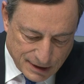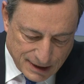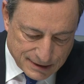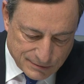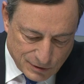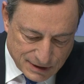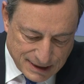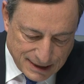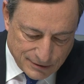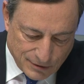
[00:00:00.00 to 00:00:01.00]
and that will
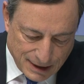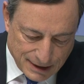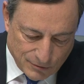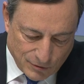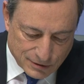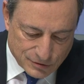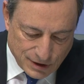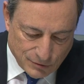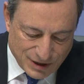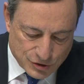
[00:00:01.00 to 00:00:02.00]
tell you in
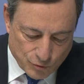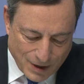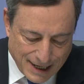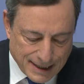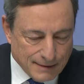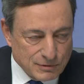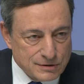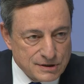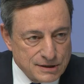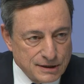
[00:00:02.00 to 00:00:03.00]
which way I'm
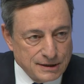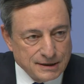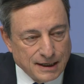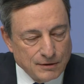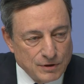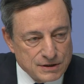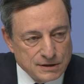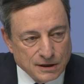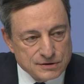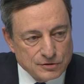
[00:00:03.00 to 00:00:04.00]
concerned. In other words,
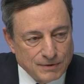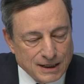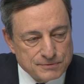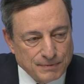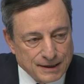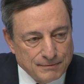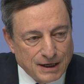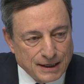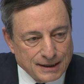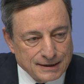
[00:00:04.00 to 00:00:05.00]
not so much by the
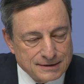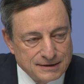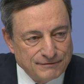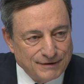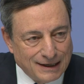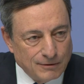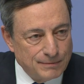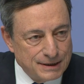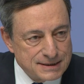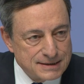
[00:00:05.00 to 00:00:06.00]
market
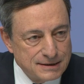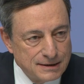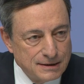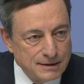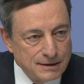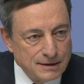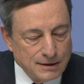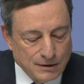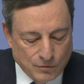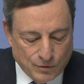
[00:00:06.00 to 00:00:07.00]
developments,
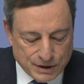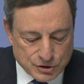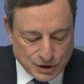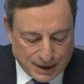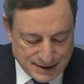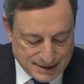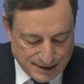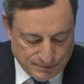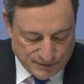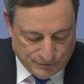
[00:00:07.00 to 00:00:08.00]
which I
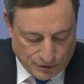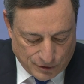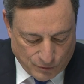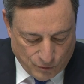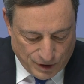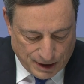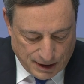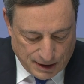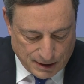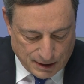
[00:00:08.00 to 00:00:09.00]
said before,
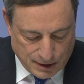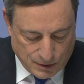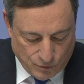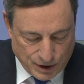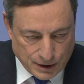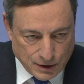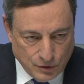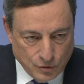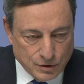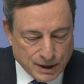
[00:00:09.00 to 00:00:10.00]
we
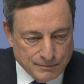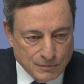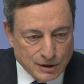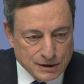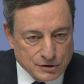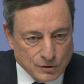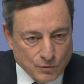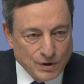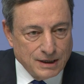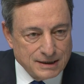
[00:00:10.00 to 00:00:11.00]
look and monitor
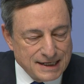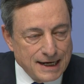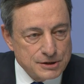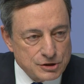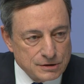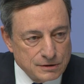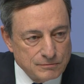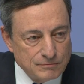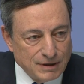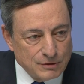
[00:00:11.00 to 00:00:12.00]
with
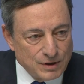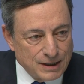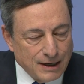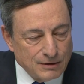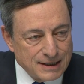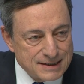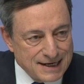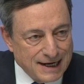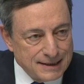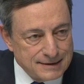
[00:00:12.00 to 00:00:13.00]
attention, but without
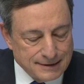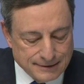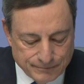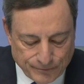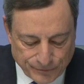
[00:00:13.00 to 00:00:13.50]
anxiety.